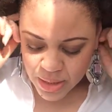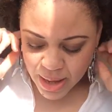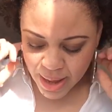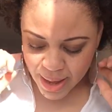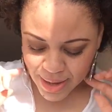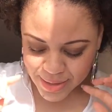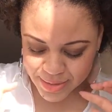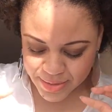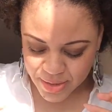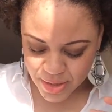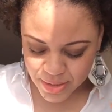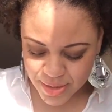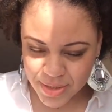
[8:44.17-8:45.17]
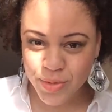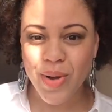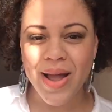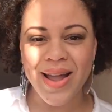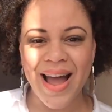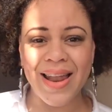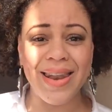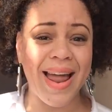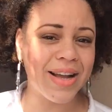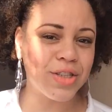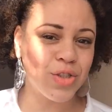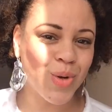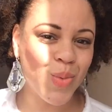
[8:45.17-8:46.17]
And that's why I
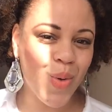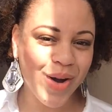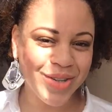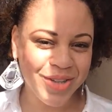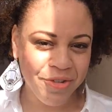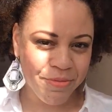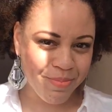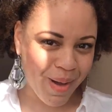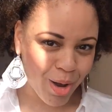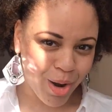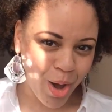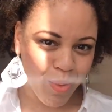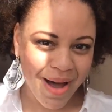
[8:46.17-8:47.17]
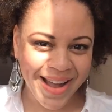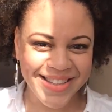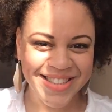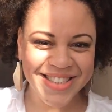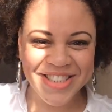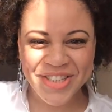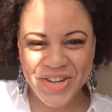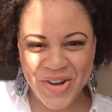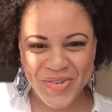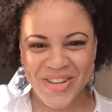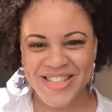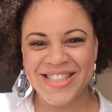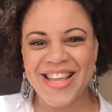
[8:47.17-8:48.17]
like the quote of Paula White. She
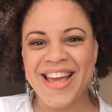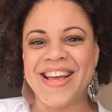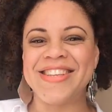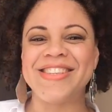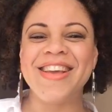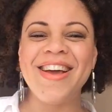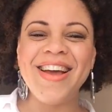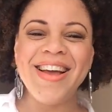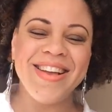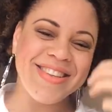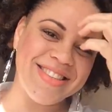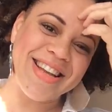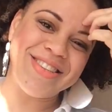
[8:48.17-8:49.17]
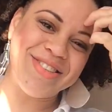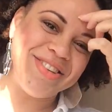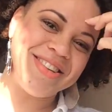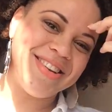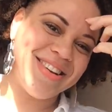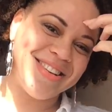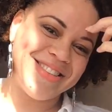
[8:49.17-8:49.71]
always says, say to your